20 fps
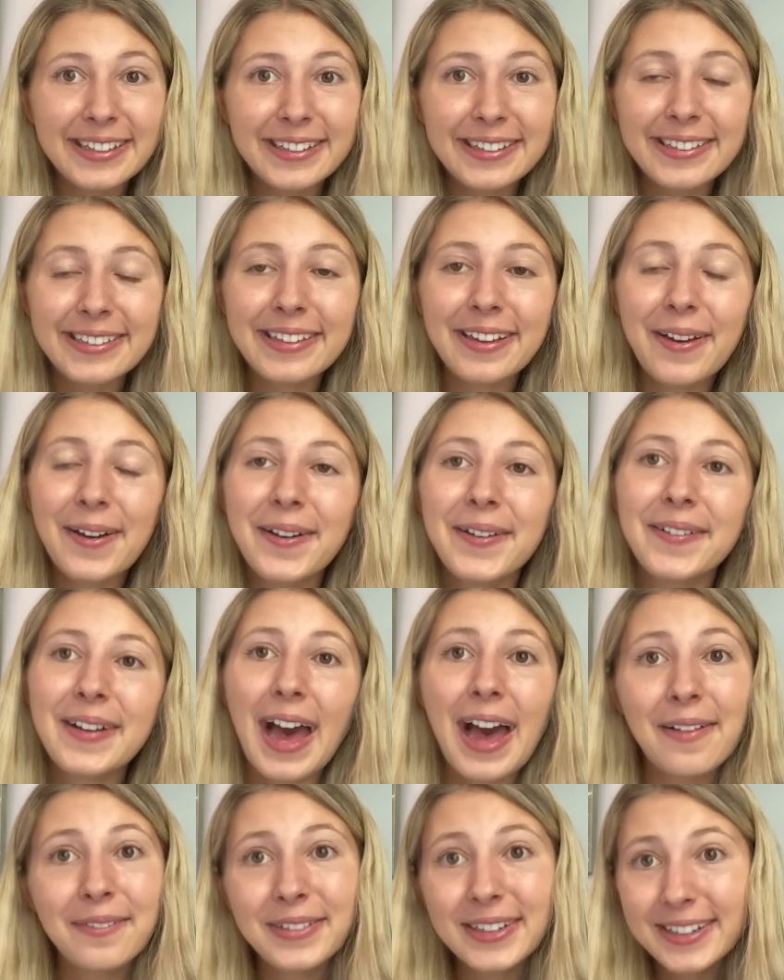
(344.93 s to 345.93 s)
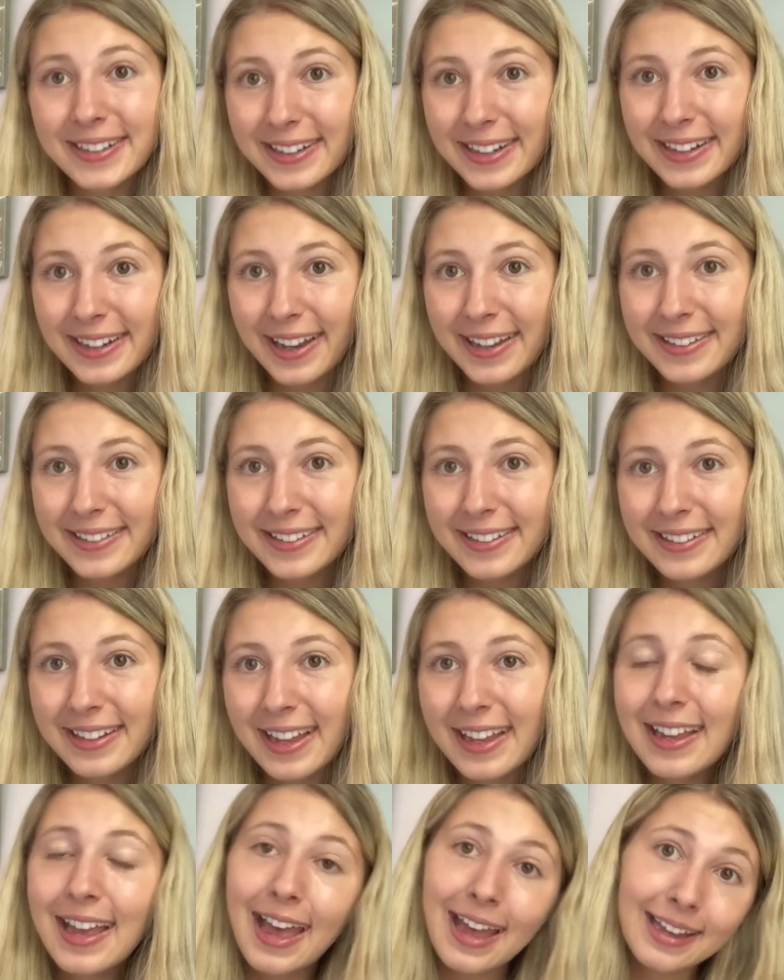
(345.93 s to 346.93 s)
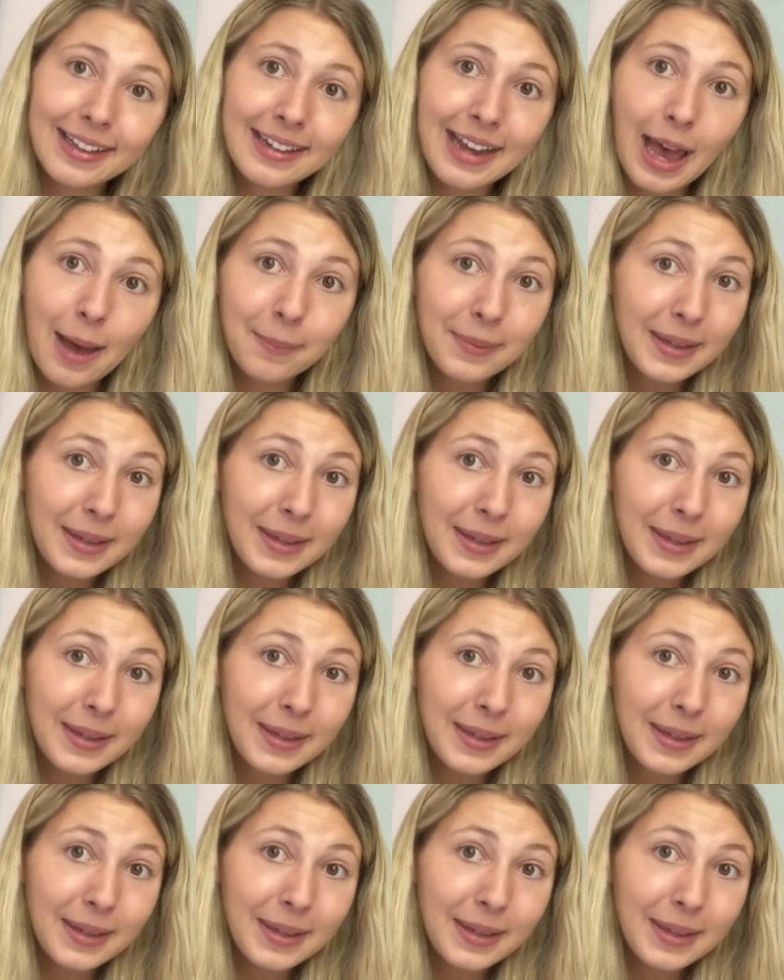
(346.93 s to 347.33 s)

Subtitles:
So have a great rest of your day and happy